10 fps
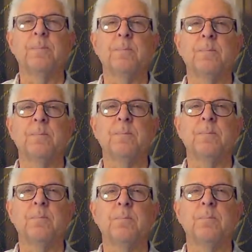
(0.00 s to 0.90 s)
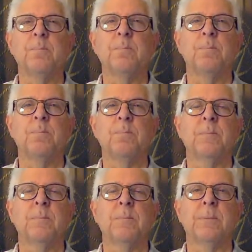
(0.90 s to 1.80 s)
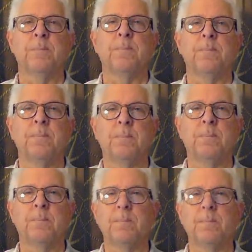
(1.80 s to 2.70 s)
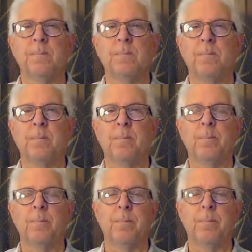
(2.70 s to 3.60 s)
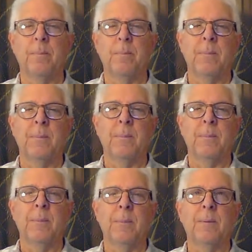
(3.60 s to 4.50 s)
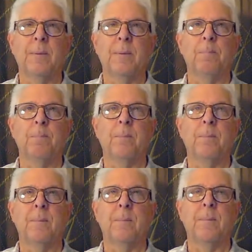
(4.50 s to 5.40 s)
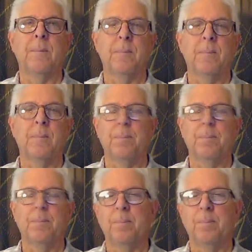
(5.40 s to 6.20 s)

(silent)